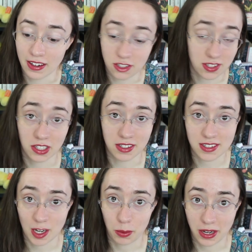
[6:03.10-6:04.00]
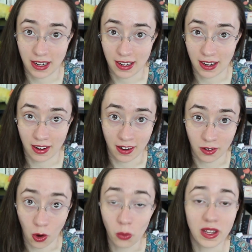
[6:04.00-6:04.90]
I just couldn't stop reading it and
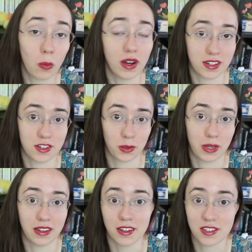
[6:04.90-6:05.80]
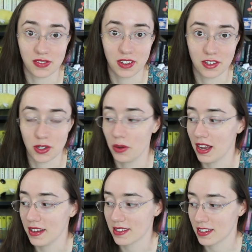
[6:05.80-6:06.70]
I only wanted to read this for the two
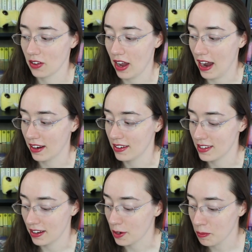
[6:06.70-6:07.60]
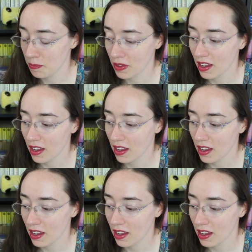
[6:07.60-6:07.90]
days until I had it done.